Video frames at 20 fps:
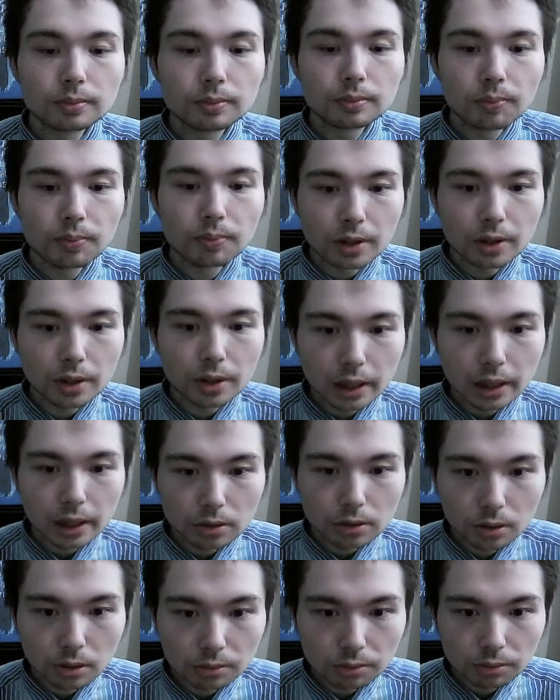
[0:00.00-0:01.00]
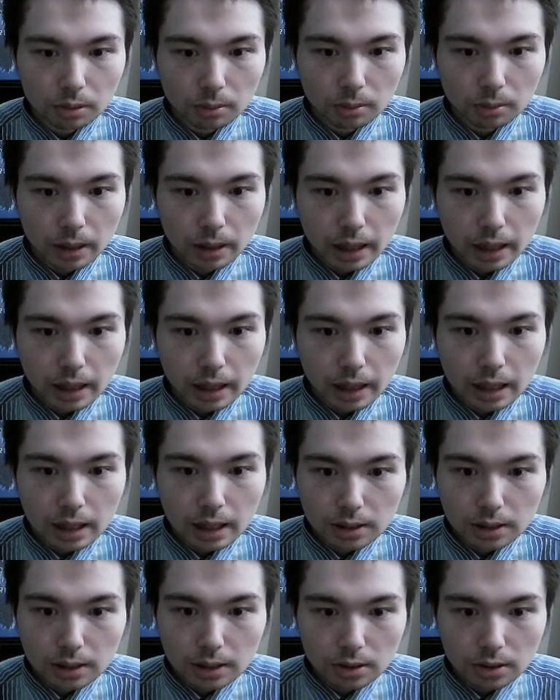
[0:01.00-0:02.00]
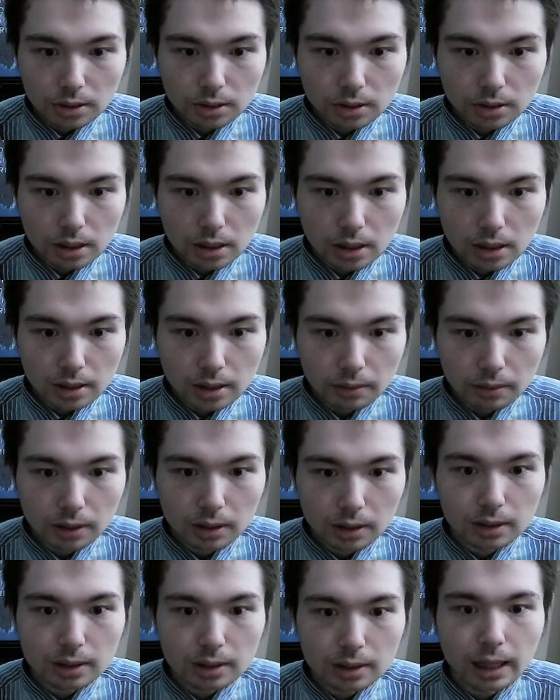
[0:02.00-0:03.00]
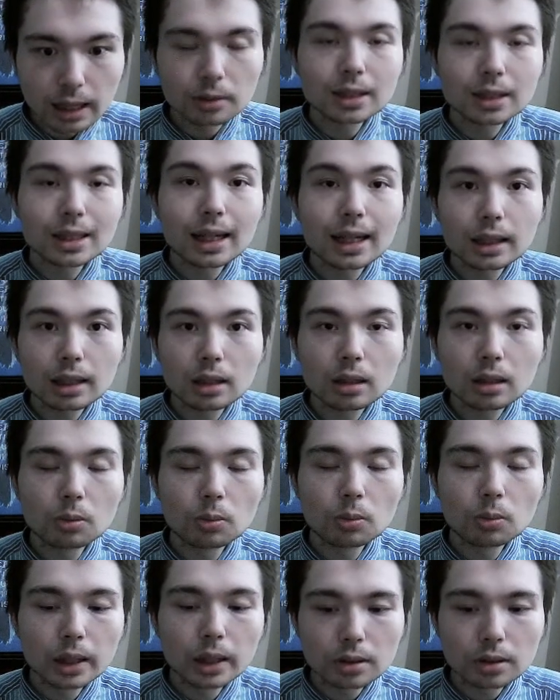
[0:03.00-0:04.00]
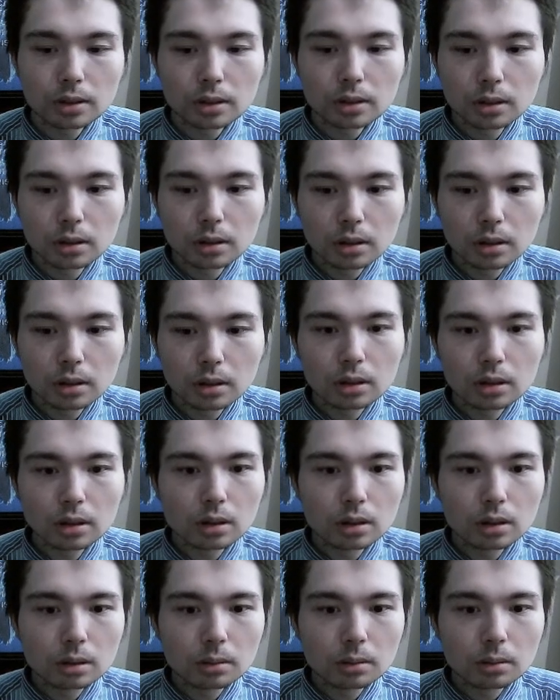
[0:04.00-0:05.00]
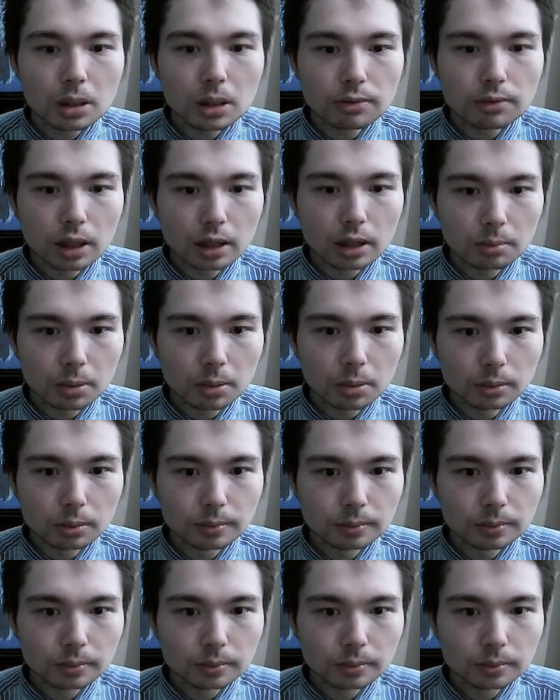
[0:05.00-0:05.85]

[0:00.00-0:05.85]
The knight has gone from a6 to c7. It's now attacking white's b5 pawn.